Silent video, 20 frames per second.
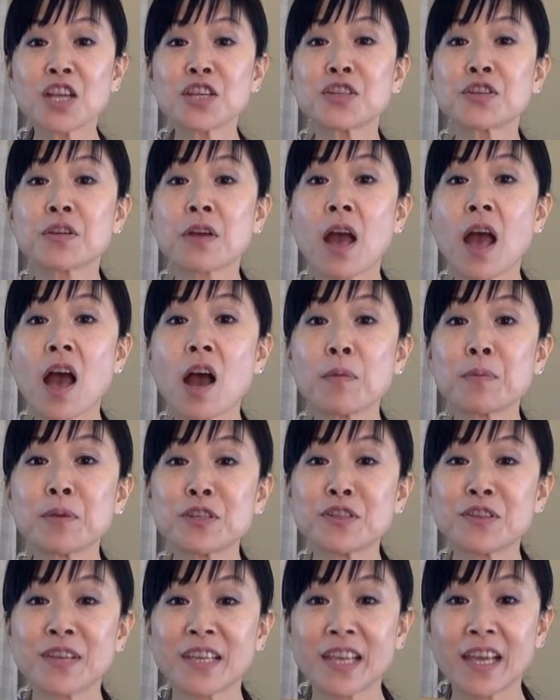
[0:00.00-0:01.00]
to help you
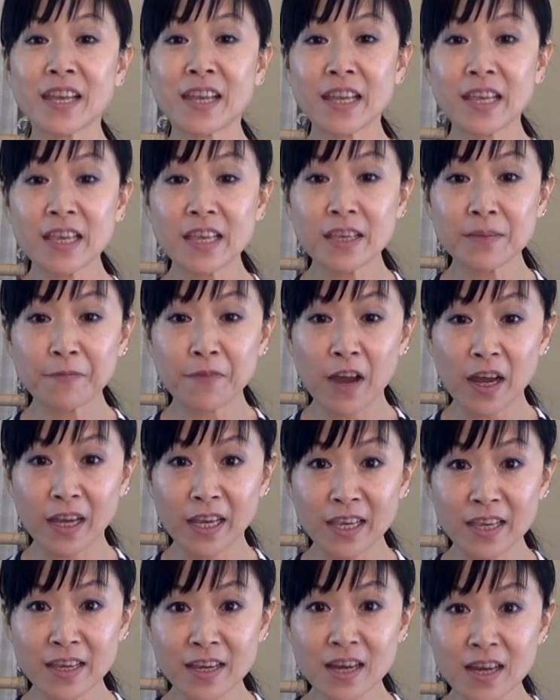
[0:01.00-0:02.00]
to get from
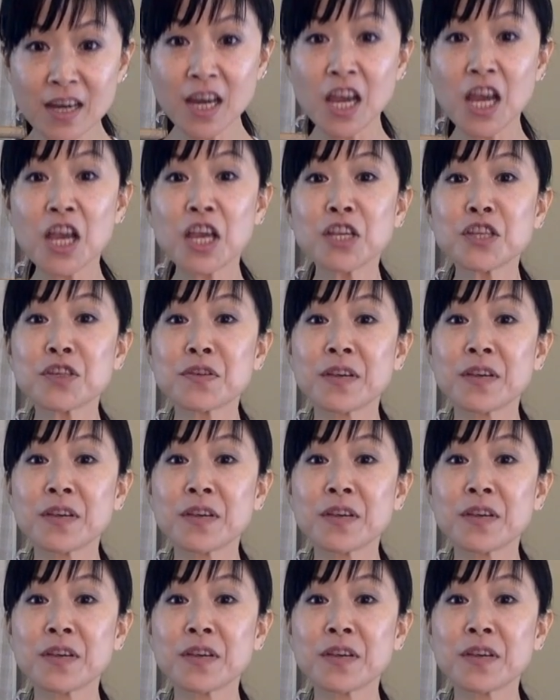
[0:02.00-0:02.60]
here to